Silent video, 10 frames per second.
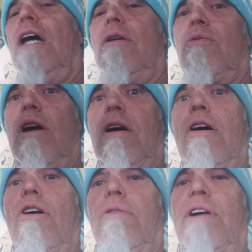I would walk
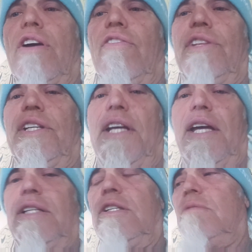all the way over the
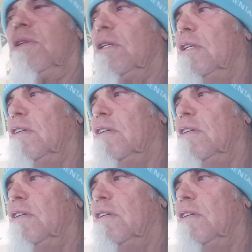Danube,